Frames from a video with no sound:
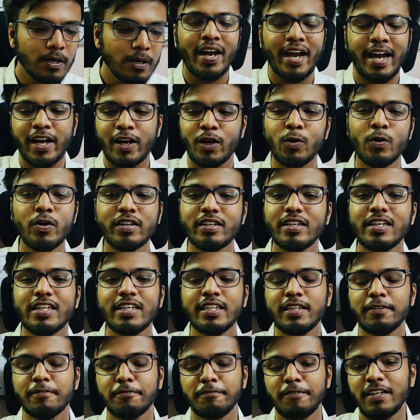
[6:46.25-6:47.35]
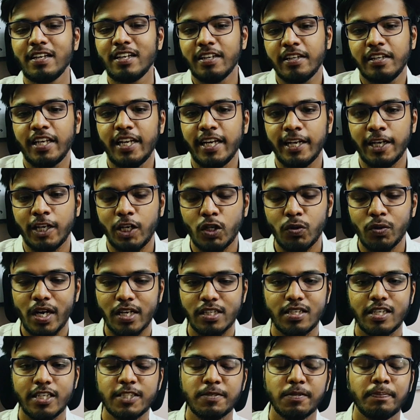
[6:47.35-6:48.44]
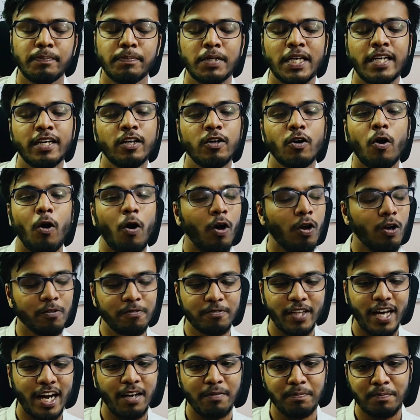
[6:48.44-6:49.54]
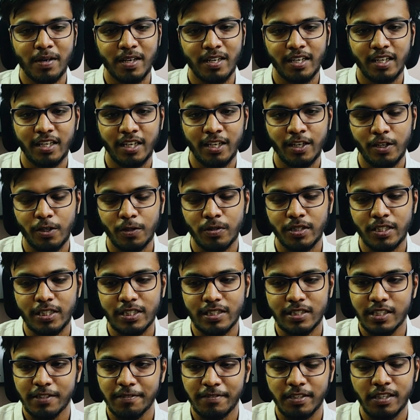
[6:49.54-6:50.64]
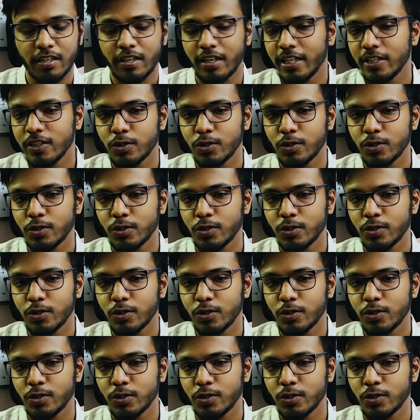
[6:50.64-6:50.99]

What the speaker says: and I don't really feel a need to actually spend all of that money into these different